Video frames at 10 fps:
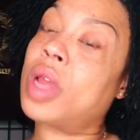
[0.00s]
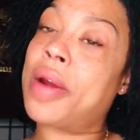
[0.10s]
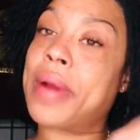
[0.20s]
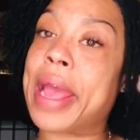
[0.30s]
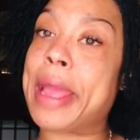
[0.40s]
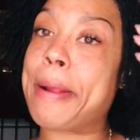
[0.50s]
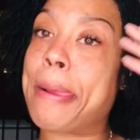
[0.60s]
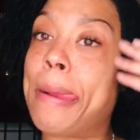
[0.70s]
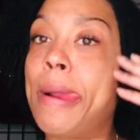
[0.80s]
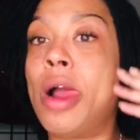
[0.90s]
All right,
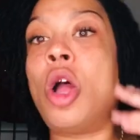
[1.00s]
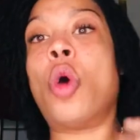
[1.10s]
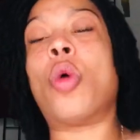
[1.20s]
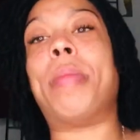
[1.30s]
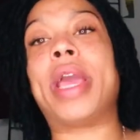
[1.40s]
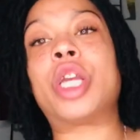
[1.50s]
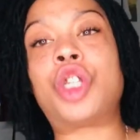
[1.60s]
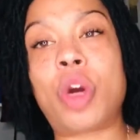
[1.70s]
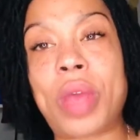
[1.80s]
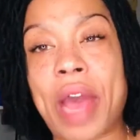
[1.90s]
we're making
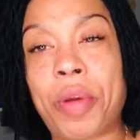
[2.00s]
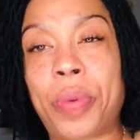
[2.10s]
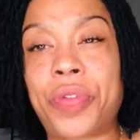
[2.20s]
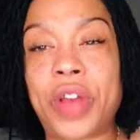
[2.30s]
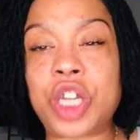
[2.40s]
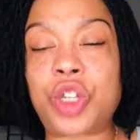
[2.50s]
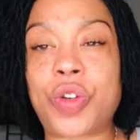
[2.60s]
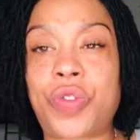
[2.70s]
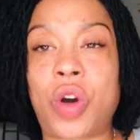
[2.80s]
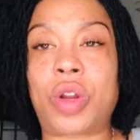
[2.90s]
sure we have a
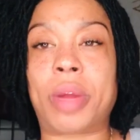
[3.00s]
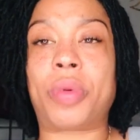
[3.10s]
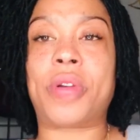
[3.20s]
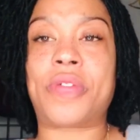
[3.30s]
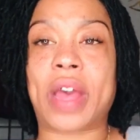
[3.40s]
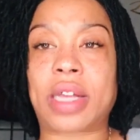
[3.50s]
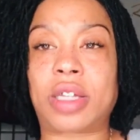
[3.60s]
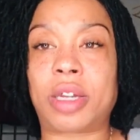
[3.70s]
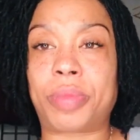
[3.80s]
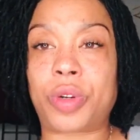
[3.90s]
professional phone number and
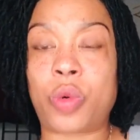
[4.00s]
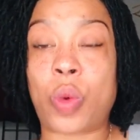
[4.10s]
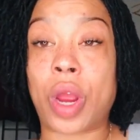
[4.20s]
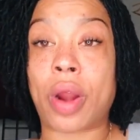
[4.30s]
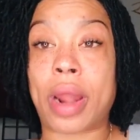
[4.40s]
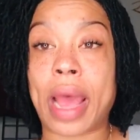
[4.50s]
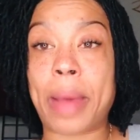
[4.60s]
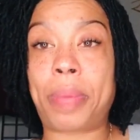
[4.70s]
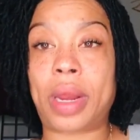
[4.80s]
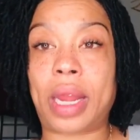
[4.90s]
fax number. We are
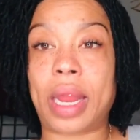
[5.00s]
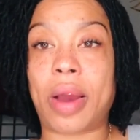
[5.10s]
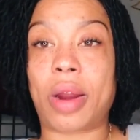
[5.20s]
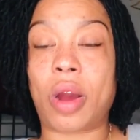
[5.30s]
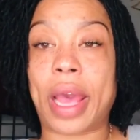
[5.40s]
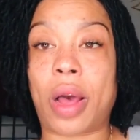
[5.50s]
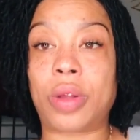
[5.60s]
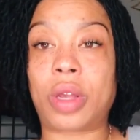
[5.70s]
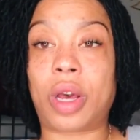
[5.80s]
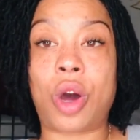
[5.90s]
not putting down a
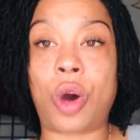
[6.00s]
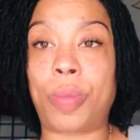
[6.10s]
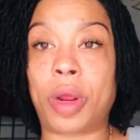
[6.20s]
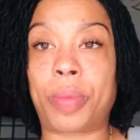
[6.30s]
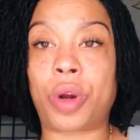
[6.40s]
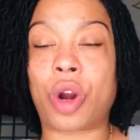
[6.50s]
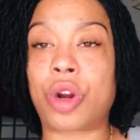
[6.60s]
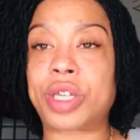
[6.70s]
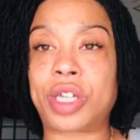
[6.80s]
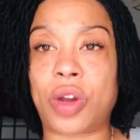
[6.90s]
home number
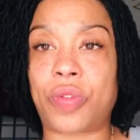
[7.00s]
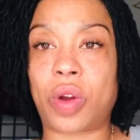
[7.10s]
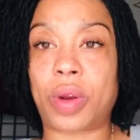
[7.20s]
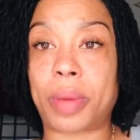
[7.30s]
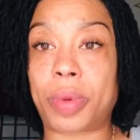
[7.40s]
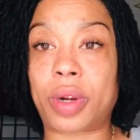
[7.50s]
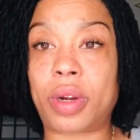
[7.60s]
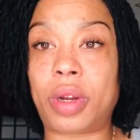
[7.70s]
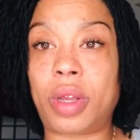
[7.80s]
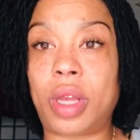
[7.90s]
or a cell phone number.
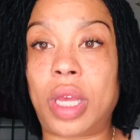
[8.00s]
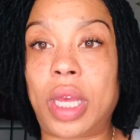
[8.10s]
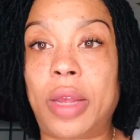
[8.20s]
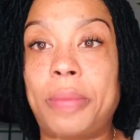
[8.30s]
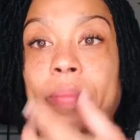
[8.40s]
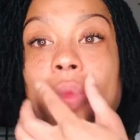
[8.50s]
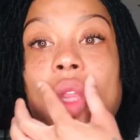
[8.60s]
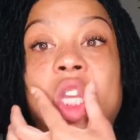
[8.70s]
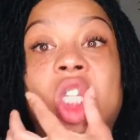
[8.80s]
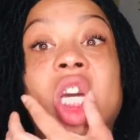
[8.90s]

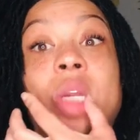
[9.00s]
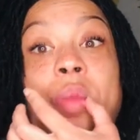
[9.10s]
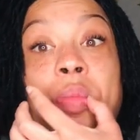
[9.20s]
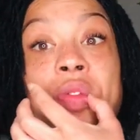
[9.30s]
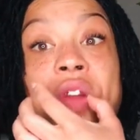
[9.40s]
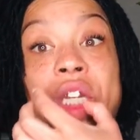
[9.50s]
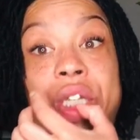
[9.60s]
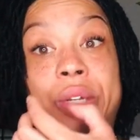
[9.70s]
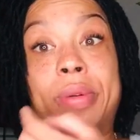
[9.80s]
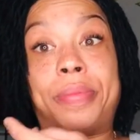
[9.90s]
It's going to be
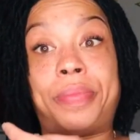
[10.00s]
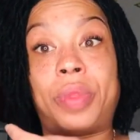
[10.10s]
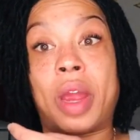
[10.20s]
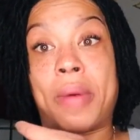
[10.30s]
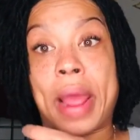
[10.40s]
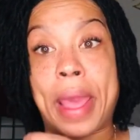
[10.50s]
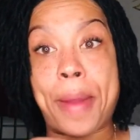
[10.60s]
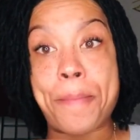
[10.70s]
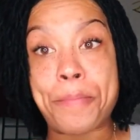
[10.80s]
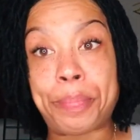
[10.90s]
professional. All right.